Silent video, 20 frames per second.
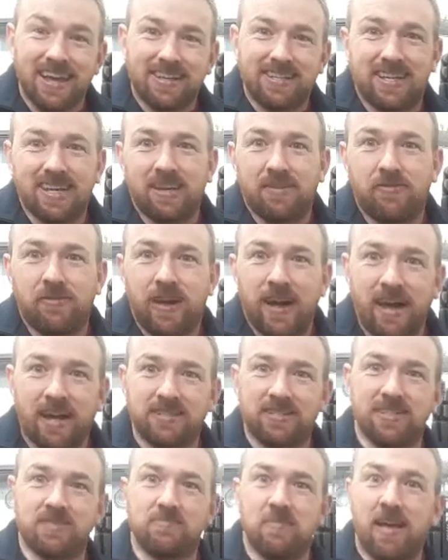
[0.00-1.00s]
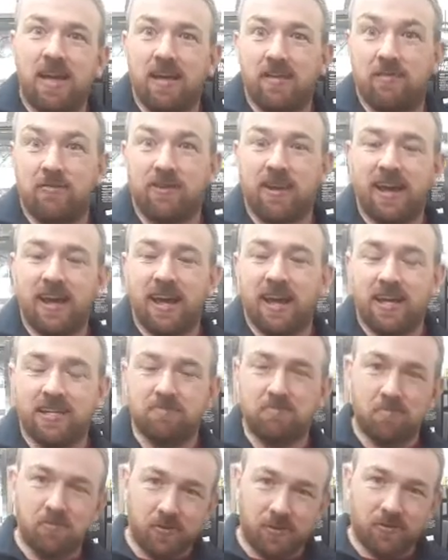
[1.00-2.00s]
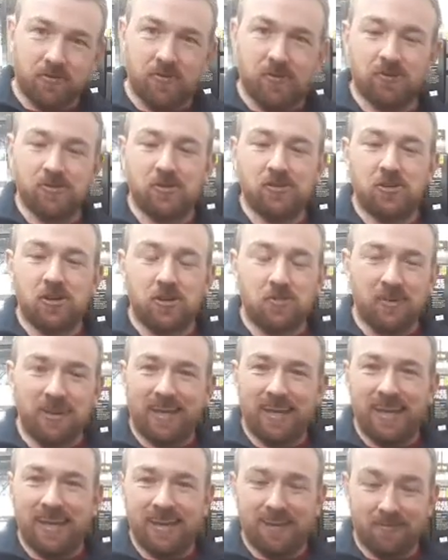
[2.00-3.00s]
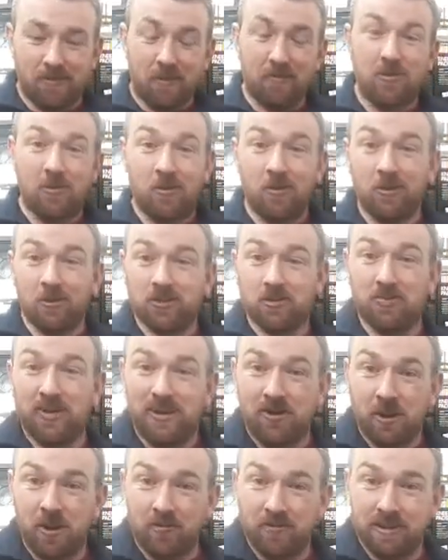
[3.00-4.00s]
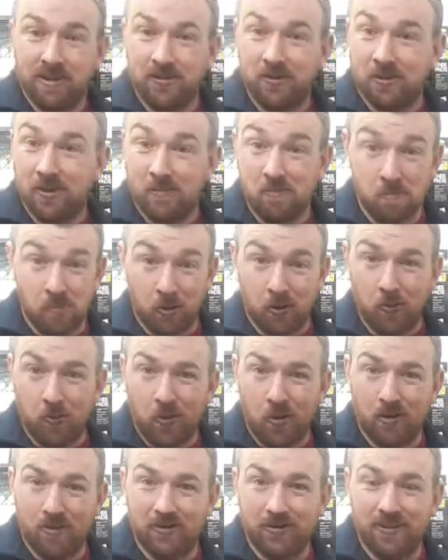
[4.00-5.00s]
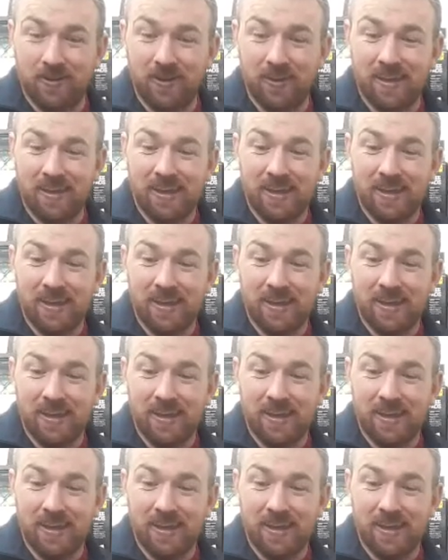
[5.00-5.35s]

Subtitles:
I say, fast as meth or gas, but it does the job. Again, I would call this a wee novelty cooker, but it works.